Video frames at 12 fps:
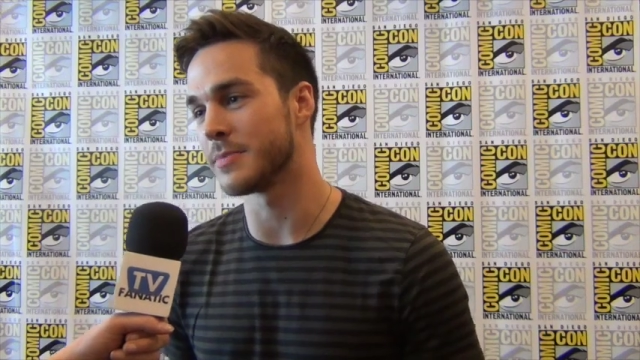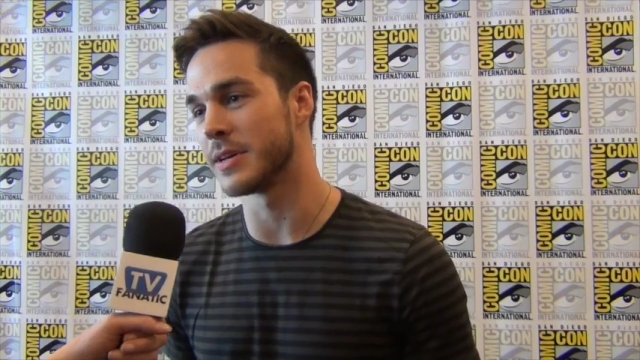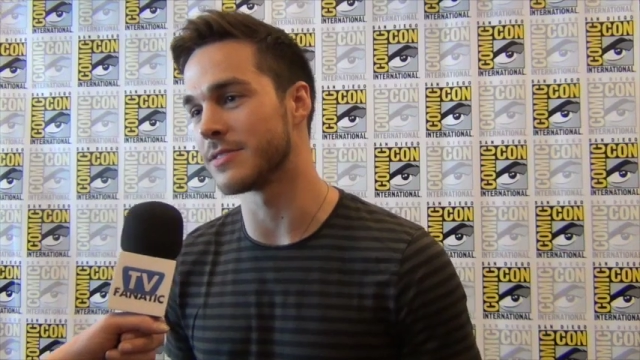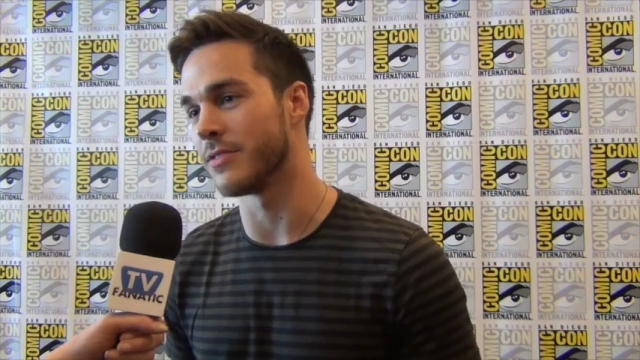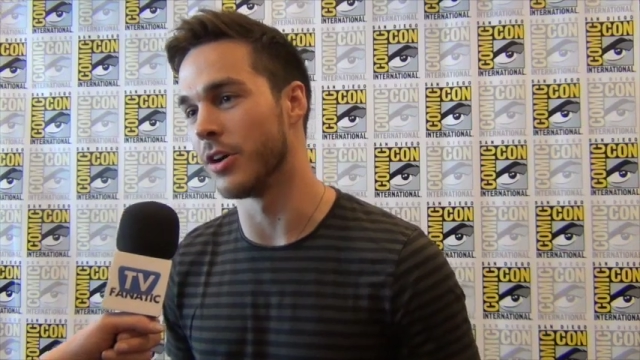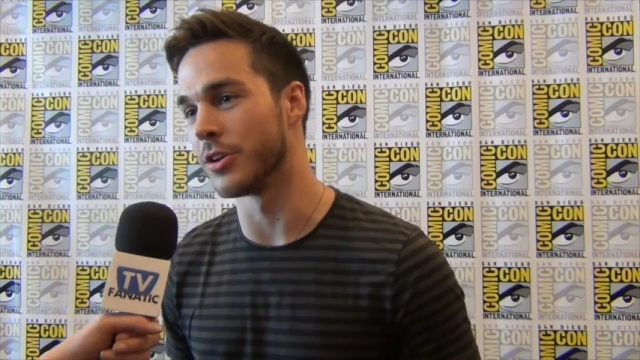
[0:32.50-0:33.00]

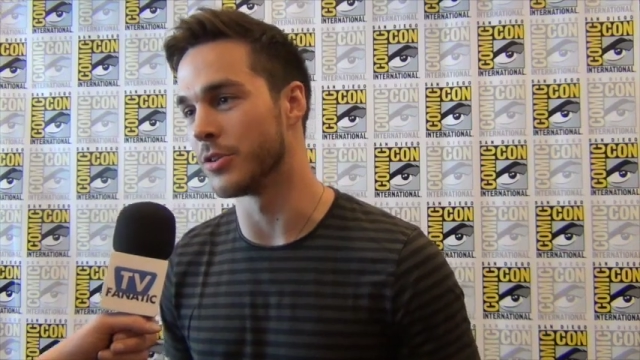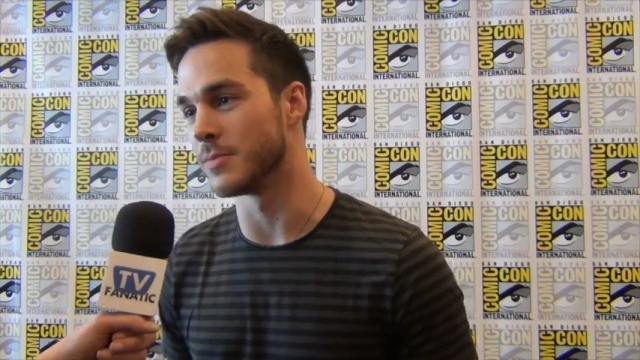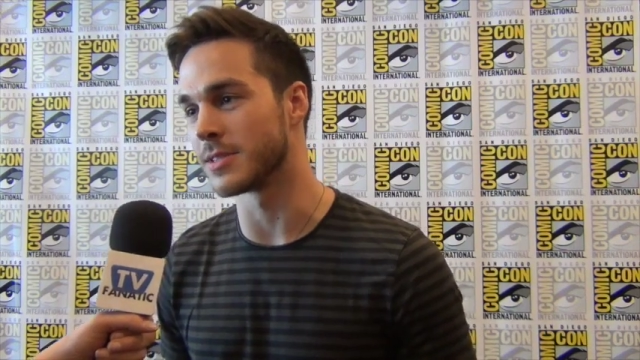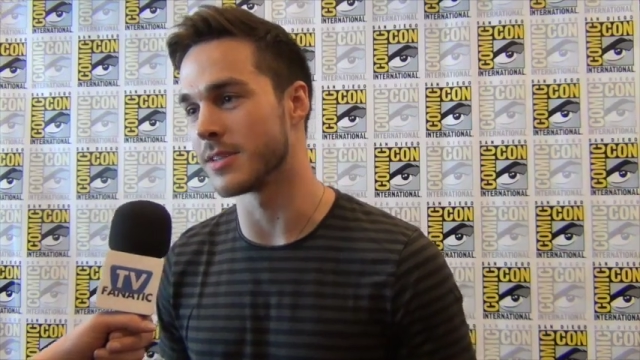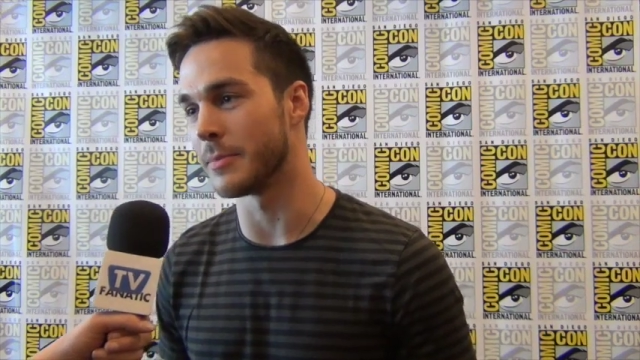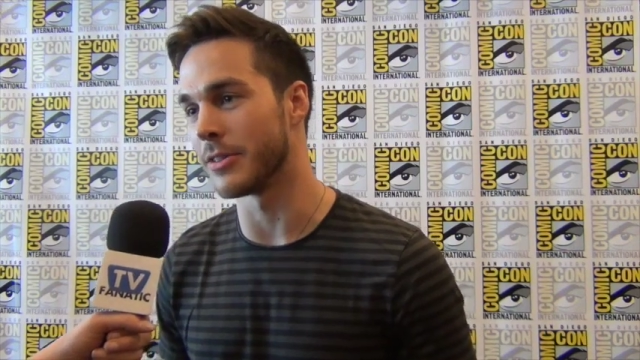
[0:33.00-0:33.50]
speaks
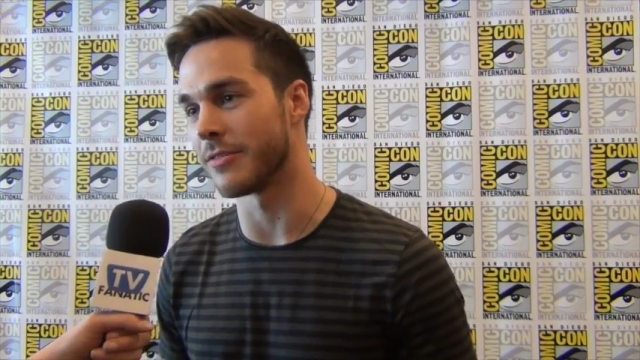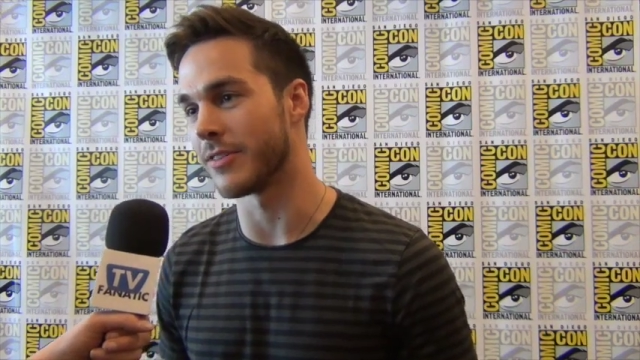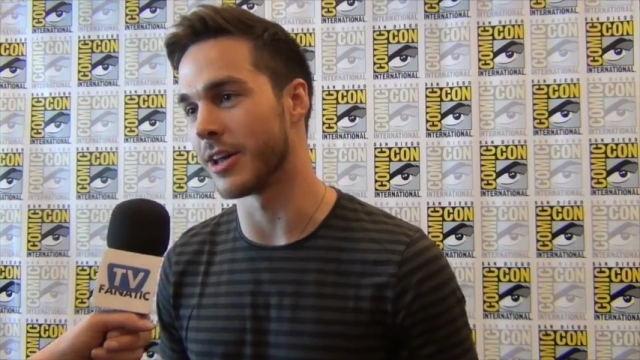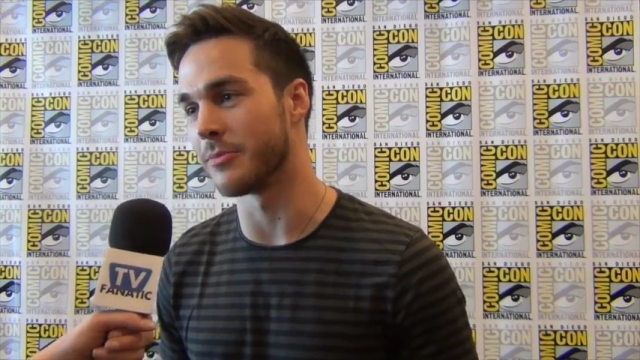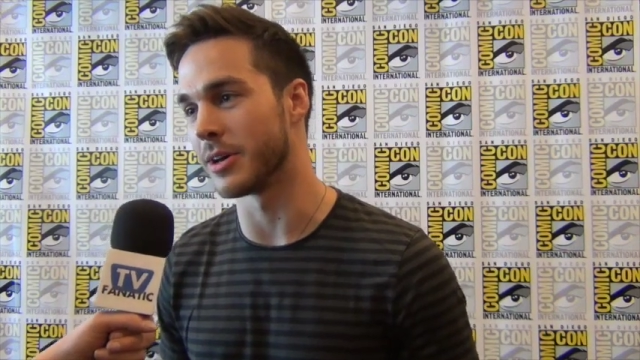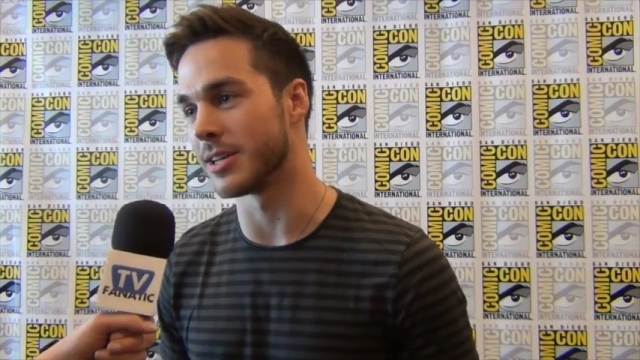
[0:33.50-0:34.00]
volumes about the
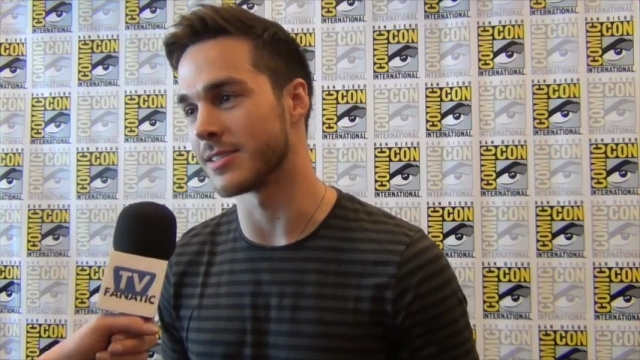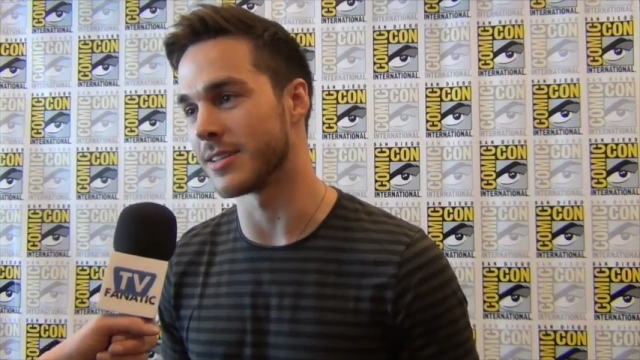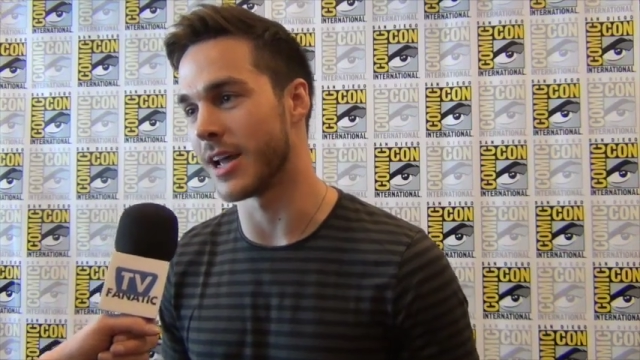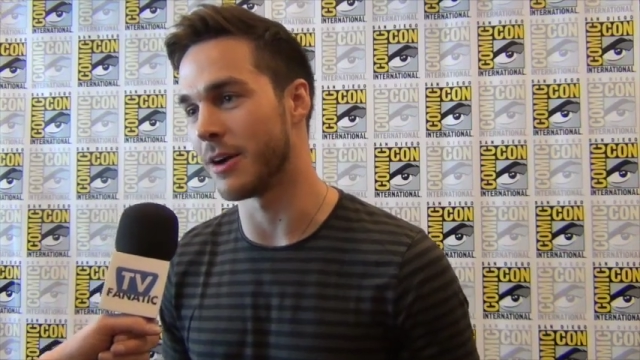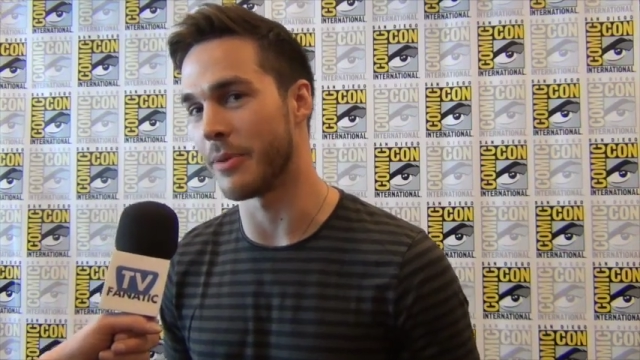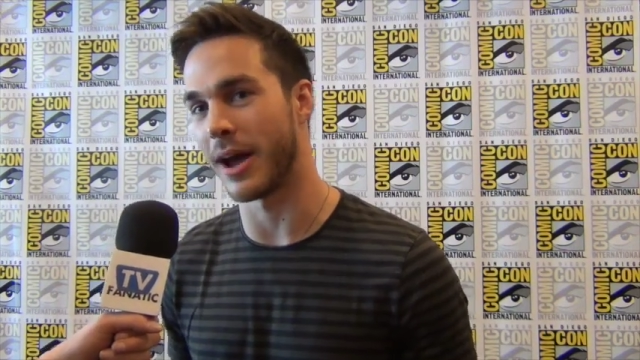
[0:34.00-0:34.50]
fan base
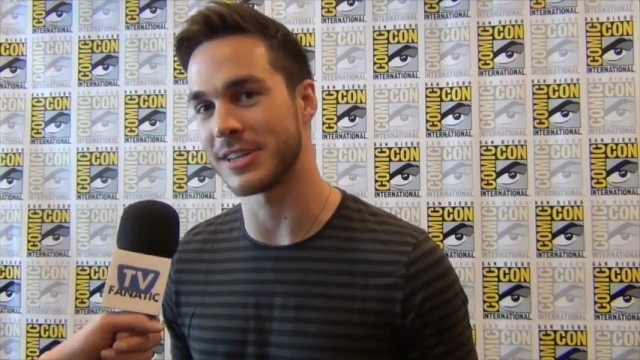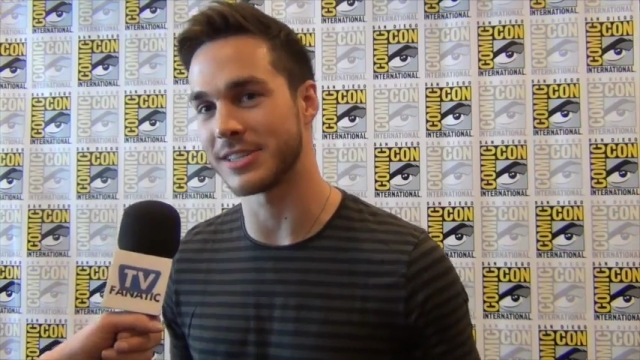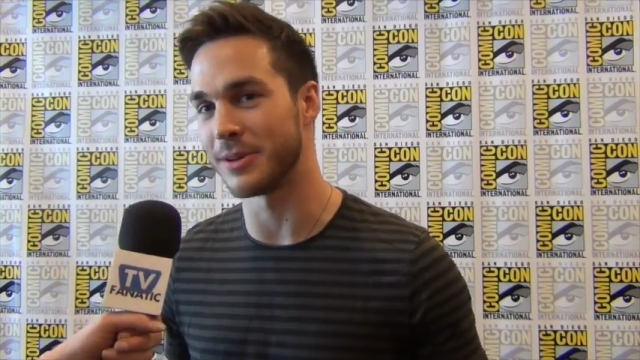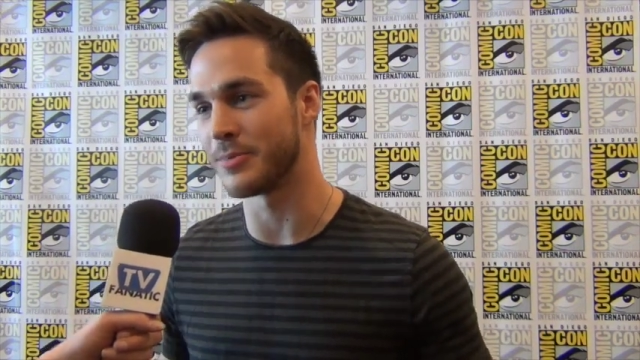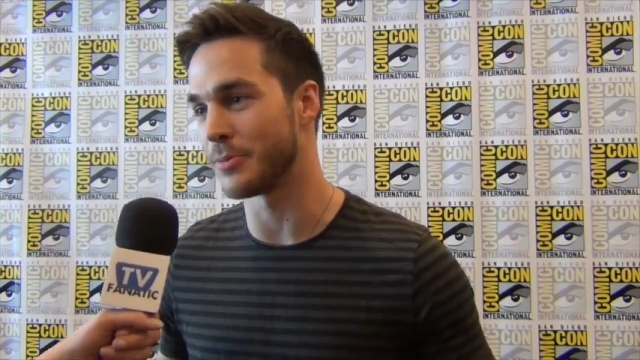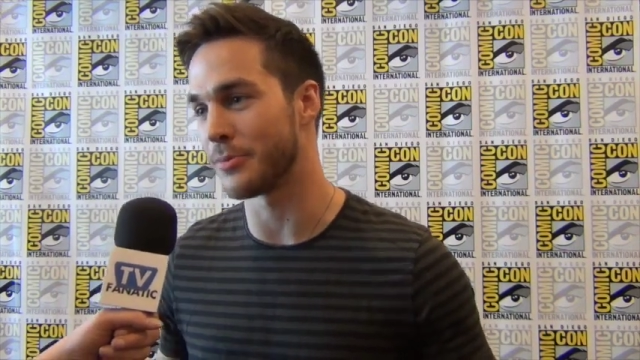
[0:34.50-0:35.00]
and how
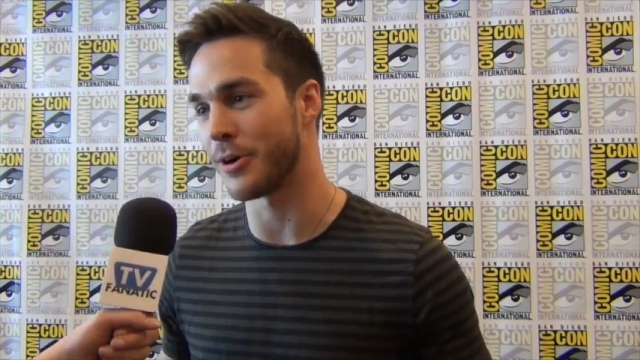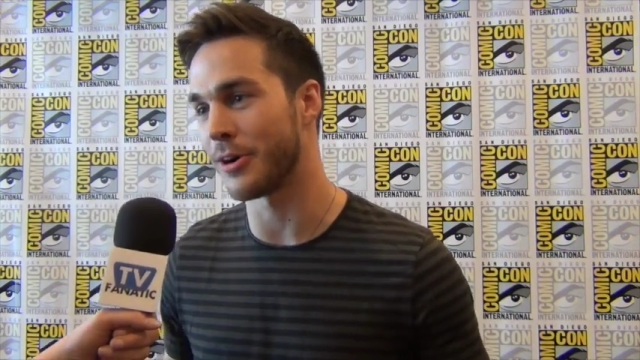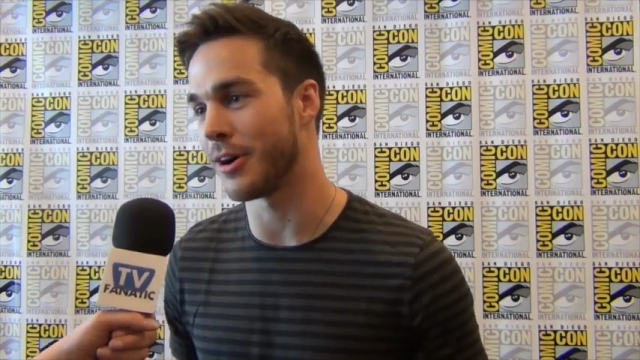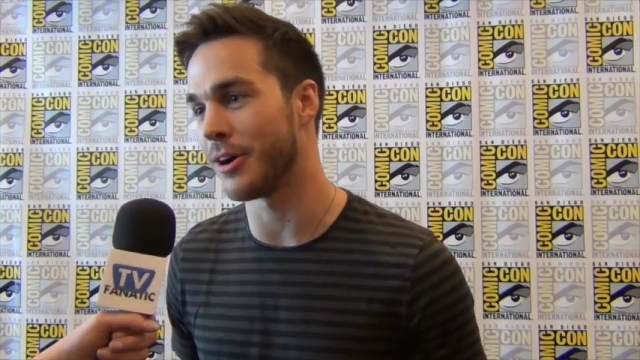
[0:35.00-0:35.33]
passionate people are,